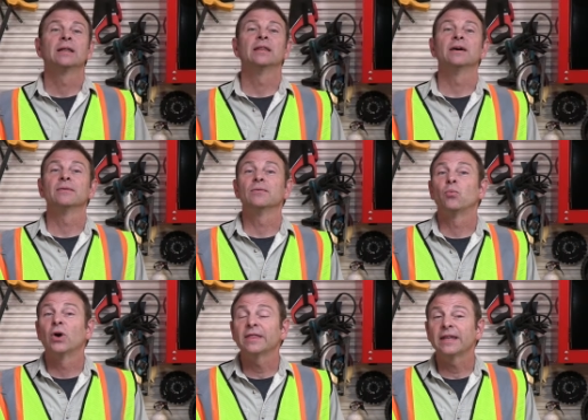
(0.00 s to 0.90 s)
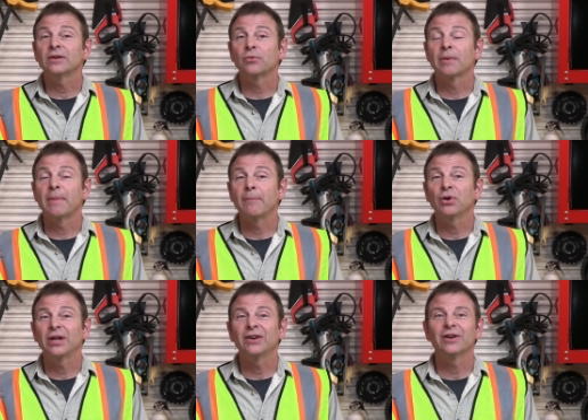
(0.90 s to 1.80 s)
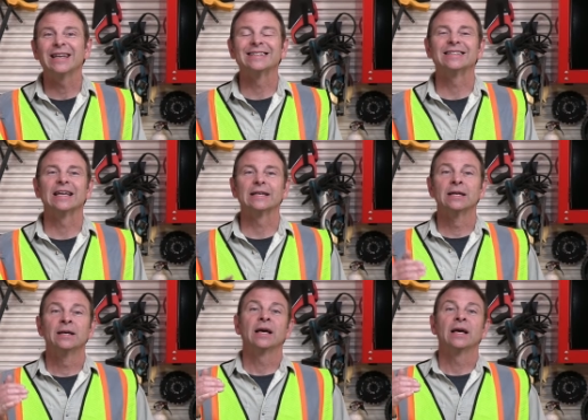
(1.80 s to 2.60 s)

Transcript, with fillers: The one thing to remember here is that